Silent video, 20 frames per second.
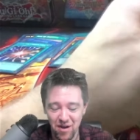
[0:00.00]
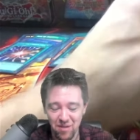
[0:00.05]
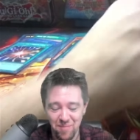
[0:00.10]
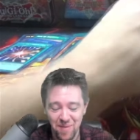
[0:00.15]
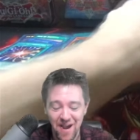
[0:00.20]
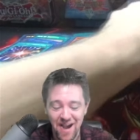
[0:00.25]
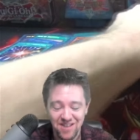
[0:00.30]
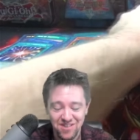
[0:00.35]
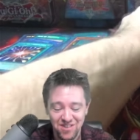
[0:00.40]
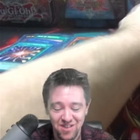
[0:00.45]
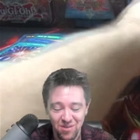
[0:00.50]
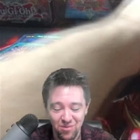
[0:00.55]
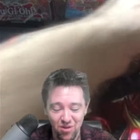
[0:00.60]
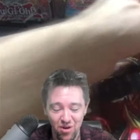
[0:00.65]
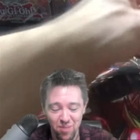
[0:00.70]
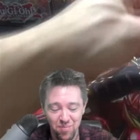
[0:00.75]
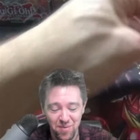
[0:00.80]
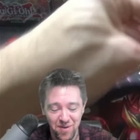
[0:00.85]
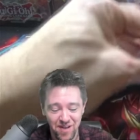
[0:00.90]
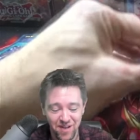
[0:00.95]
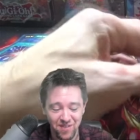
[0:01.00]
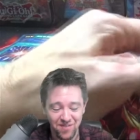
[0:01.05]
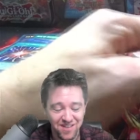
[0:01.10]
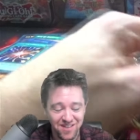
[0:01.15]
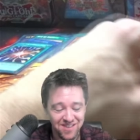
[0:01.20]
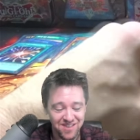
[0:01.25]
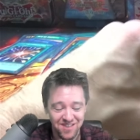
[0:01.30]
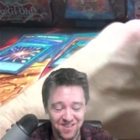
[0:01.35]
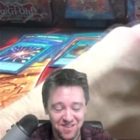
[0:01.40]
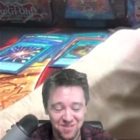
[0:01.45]
of packs that we're opening,
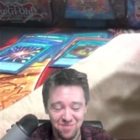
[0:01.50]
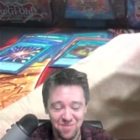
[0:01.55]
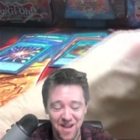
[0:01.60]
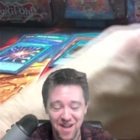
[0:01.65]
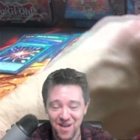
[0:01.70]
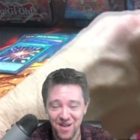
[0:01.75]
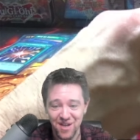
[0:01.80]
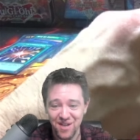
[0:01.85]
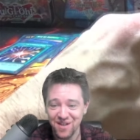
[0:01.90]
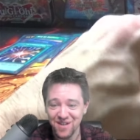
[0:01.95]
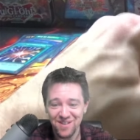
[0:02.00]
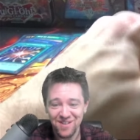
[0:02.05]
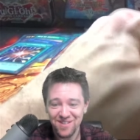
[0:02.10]
this isn't many.